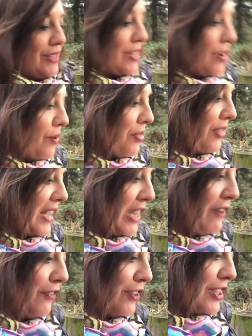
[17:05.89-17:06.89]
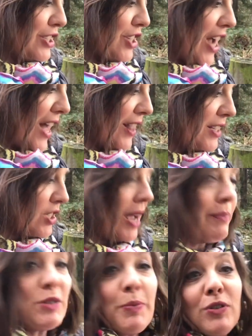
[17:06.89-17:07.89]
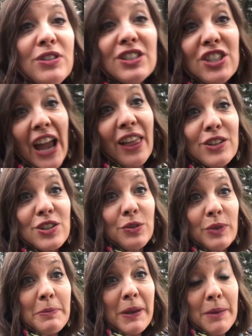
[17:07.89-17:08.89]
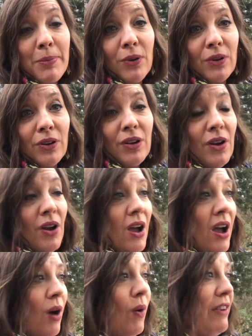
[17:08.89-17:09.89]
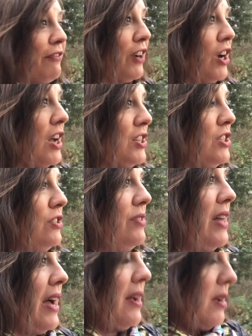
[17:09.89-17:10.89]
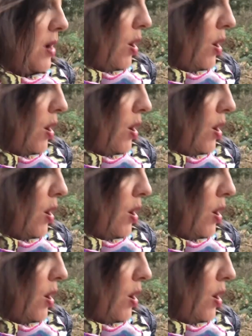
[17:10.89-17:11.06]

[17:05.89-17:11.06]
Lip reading: So thank you for the challenge. I'm supposed to challenge 3 people. Oh, I forgot to do that.